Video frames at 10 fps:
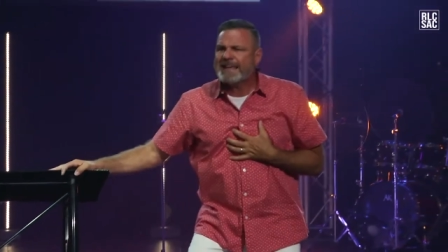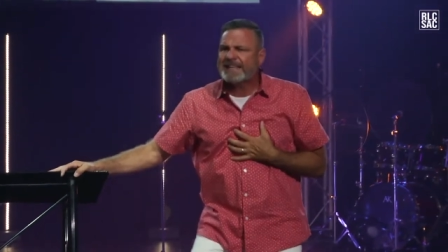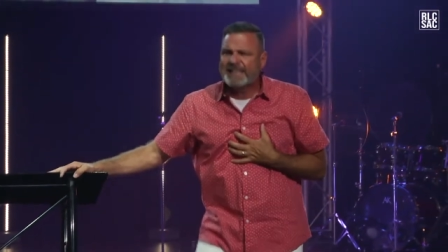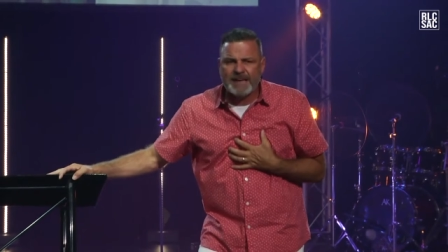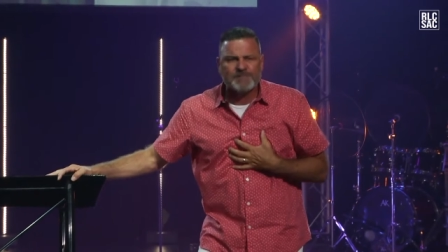
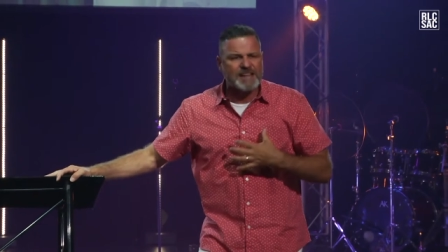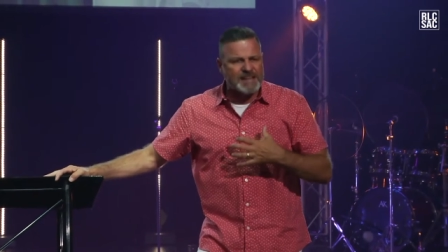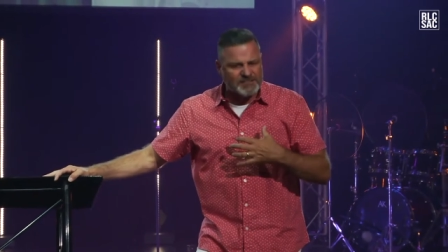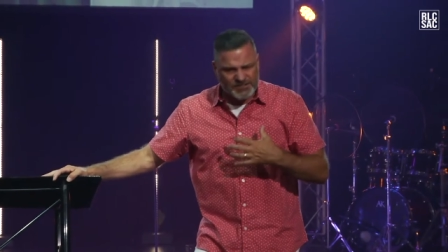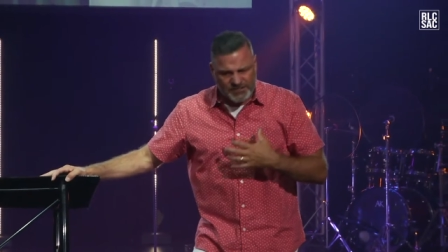many gifts
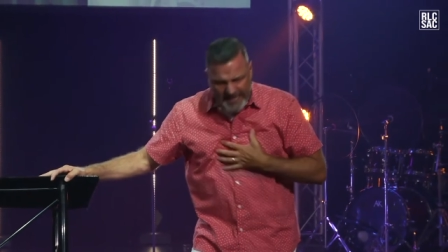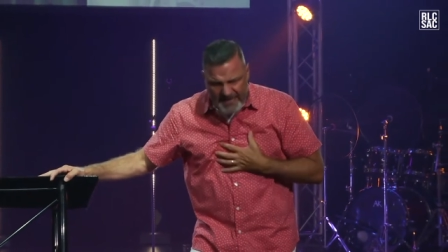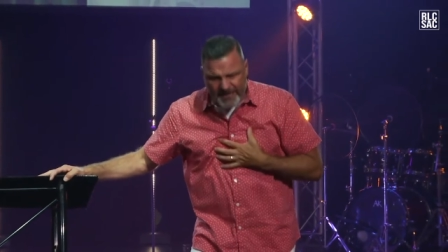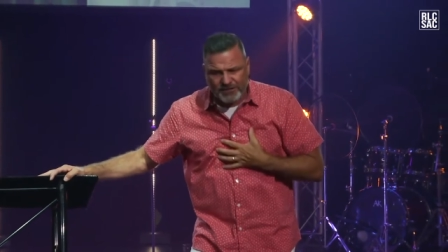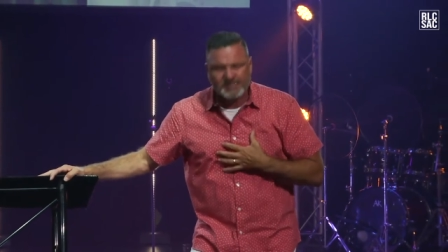and
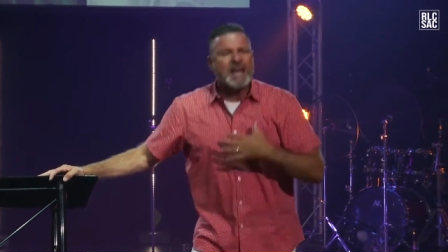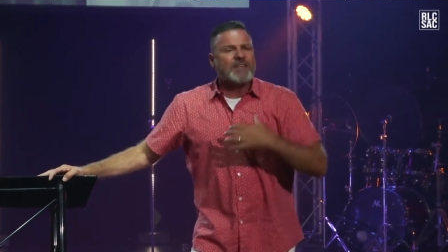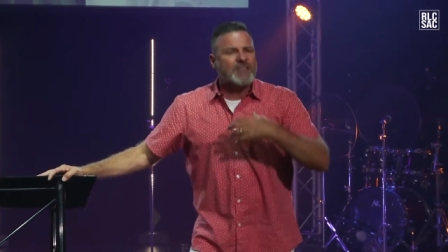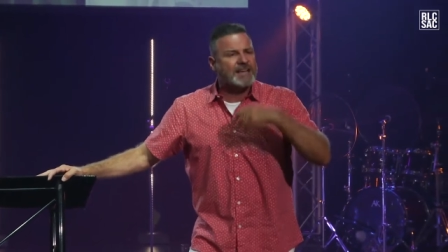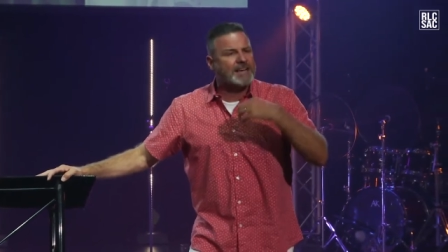skills
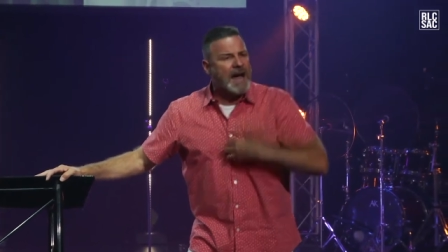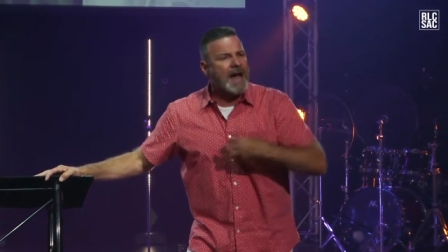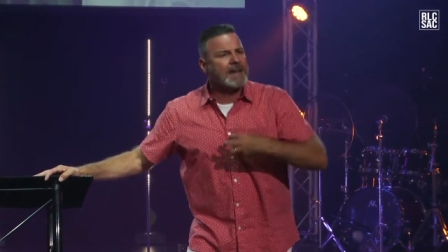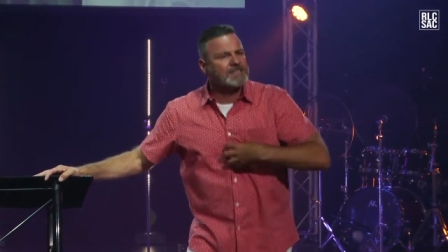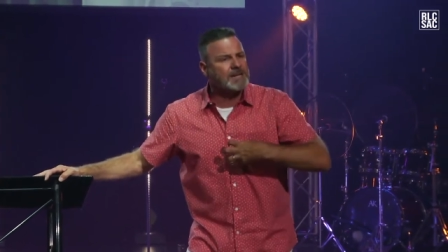that
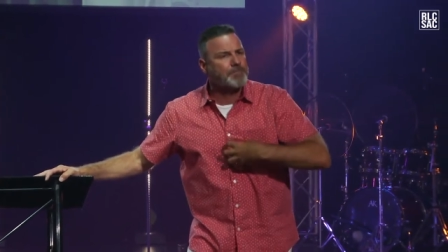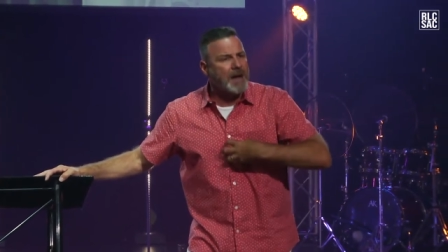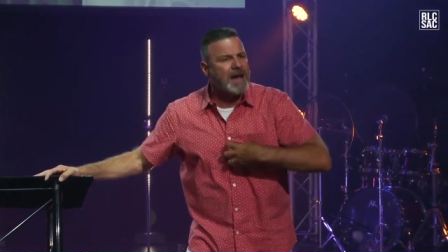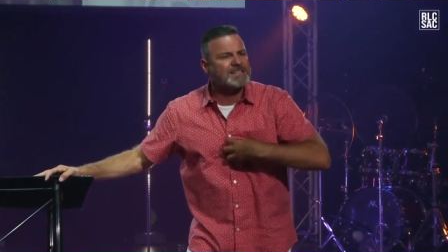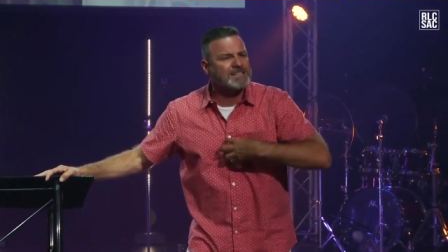God has
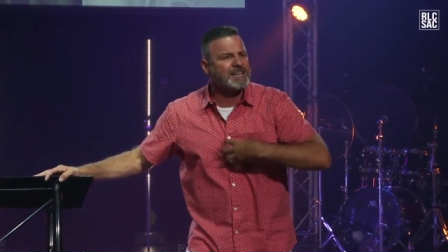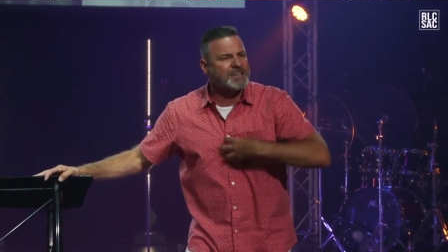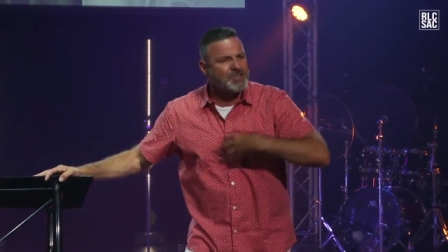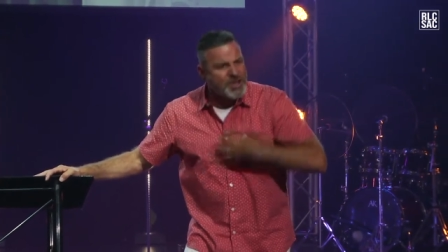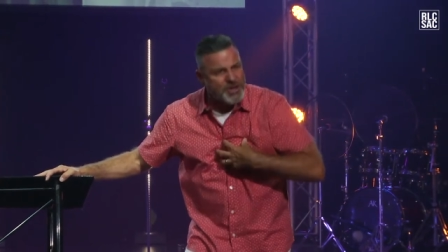deposited
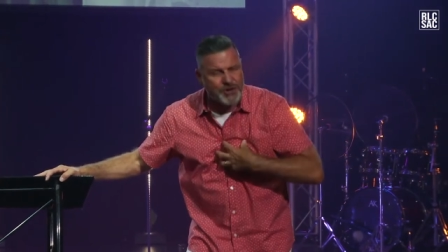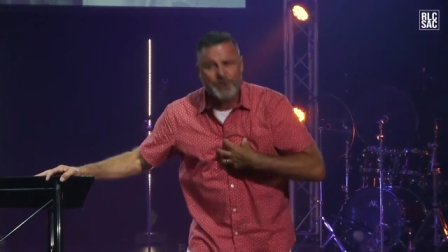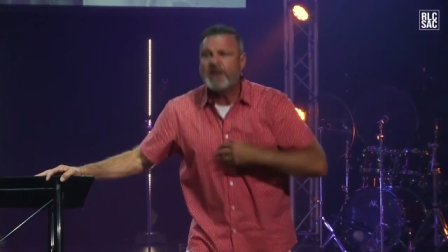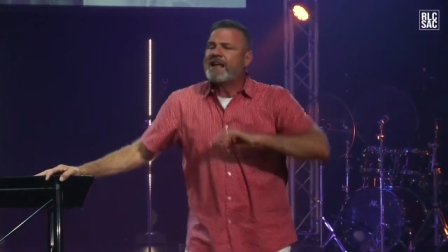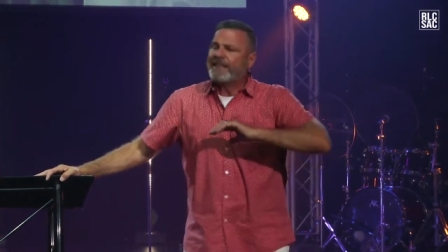in
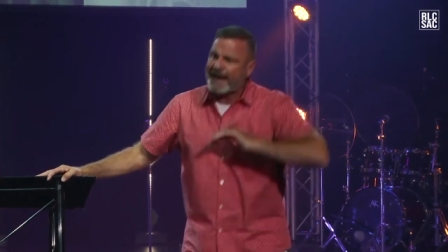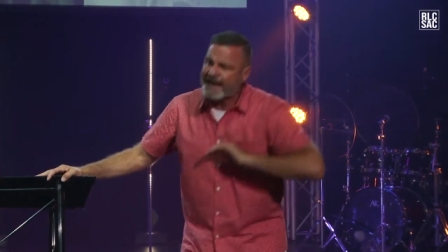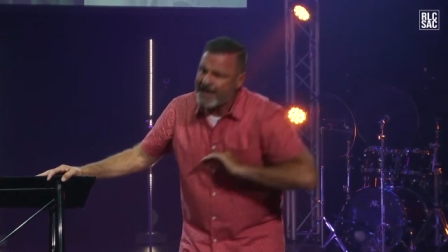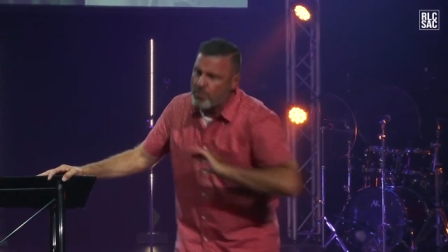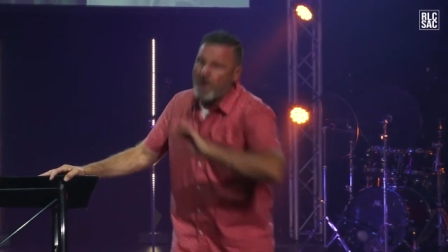you that
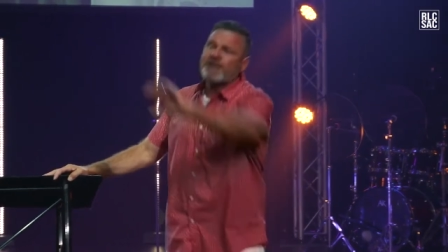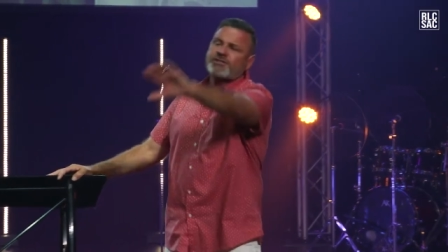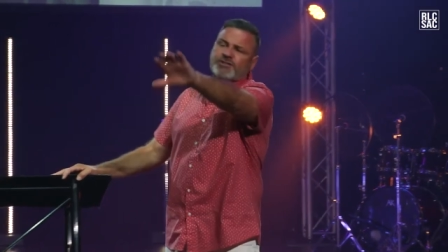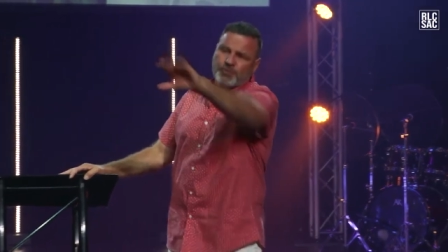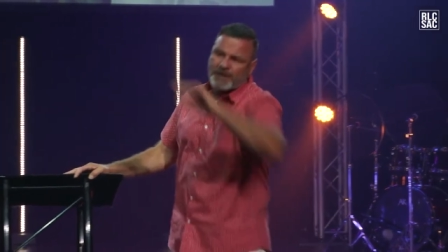he
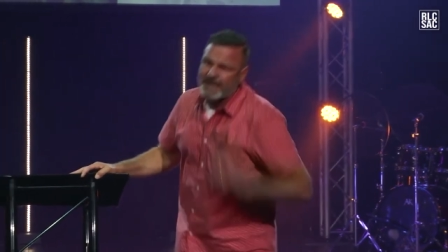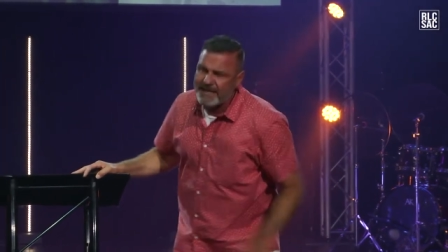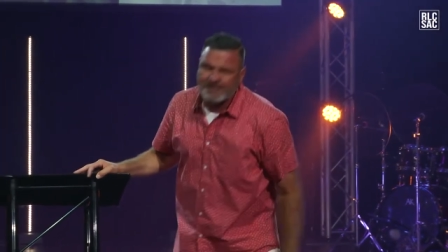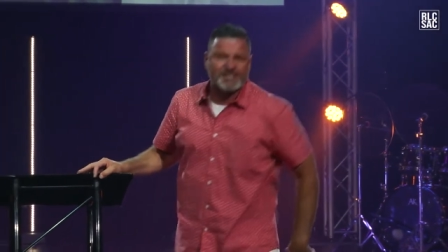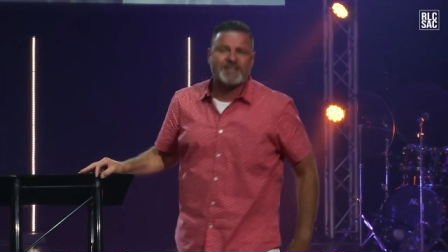wants to
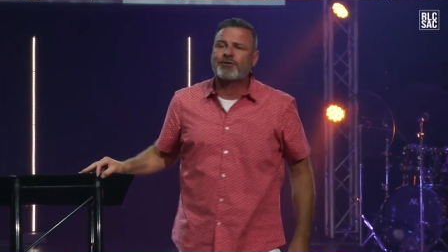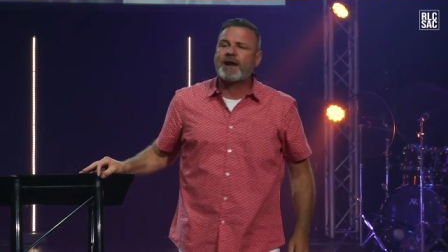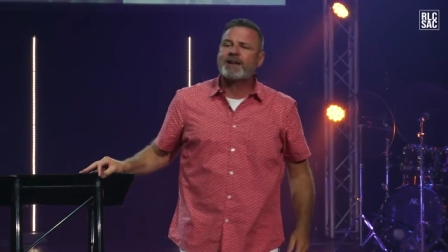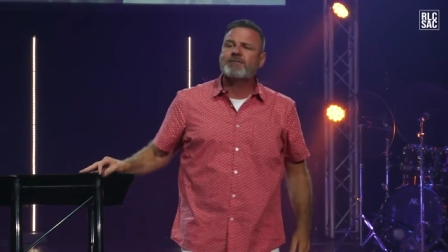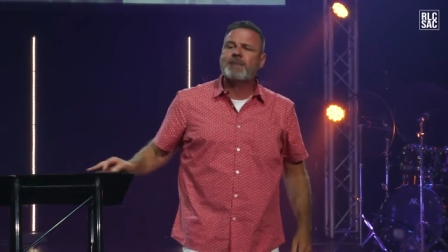release in
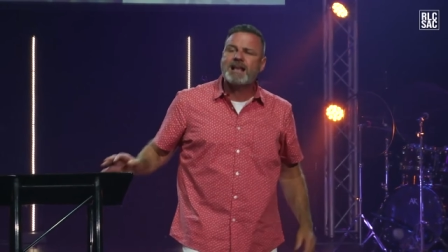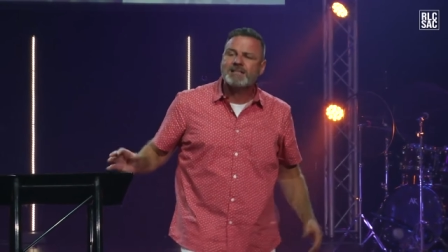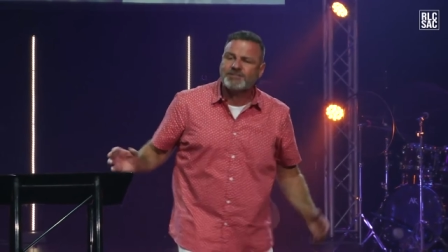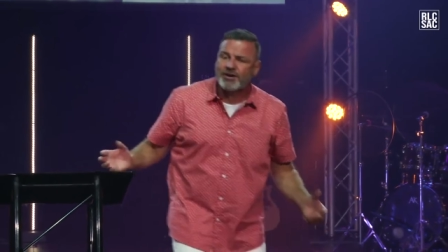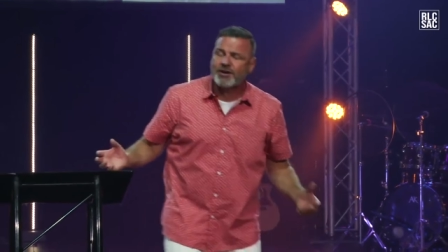greater
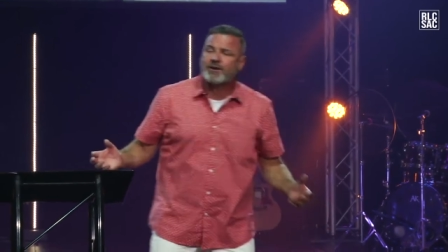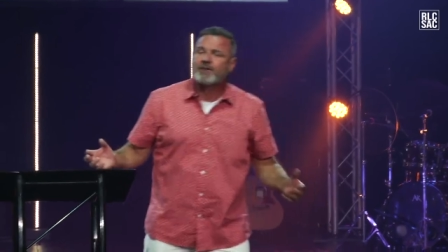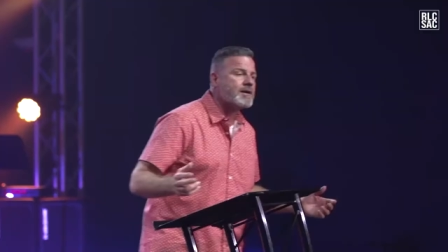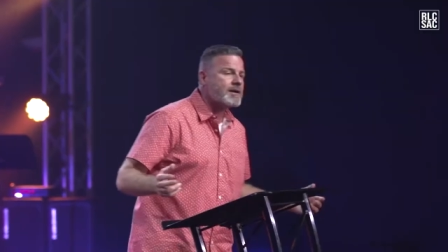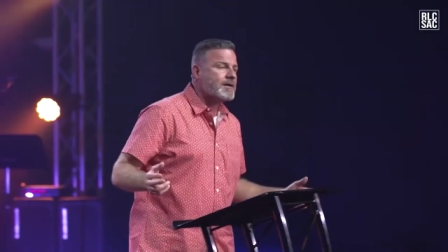measure.